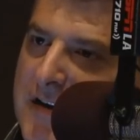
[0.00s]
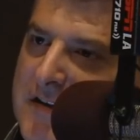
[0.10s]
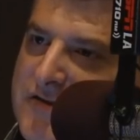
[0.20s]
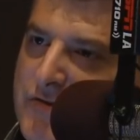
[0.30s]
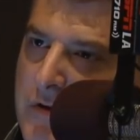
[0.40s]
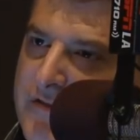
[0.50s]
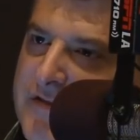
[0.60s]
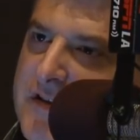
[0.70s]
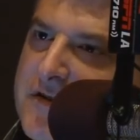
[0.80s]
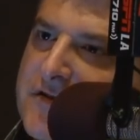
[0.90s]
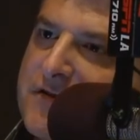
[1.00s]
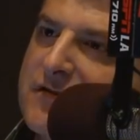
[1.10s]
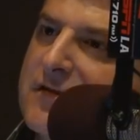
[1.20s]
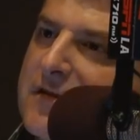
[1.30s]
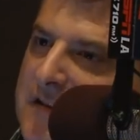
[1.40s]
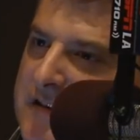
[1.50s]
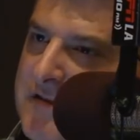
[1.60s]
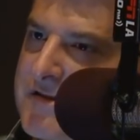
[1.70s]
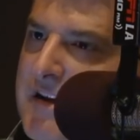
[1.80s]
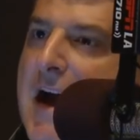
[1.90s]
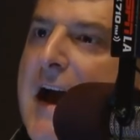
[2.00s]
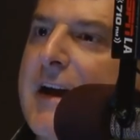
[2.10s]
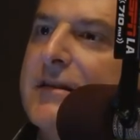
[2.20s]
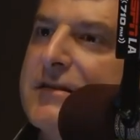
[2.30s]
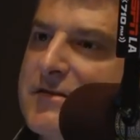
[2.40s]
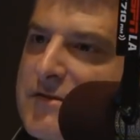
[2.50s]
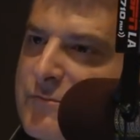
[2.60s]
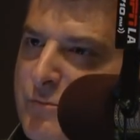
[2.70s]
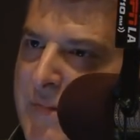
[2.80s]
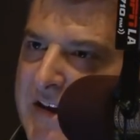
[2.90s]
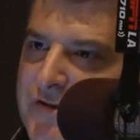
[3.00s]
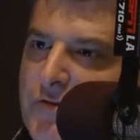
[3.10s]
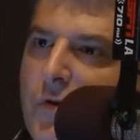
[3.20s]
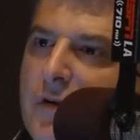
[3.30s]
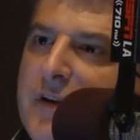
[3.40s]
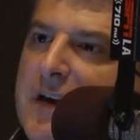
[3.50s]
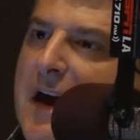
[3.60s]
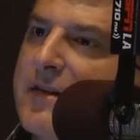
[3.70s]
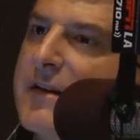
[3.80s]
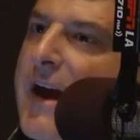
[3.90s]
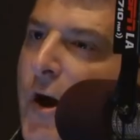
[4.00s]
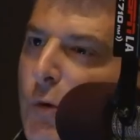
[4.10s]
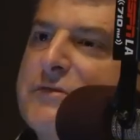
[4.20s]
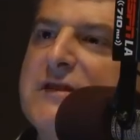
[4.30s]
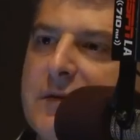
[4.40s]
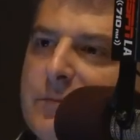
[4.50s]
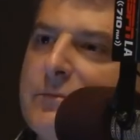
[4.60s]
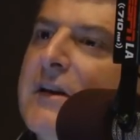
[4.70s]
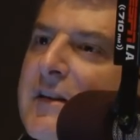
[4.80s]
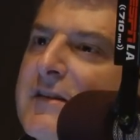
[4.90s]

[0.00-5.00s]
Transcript: is sort of his guide, his mentor, the guy that helps him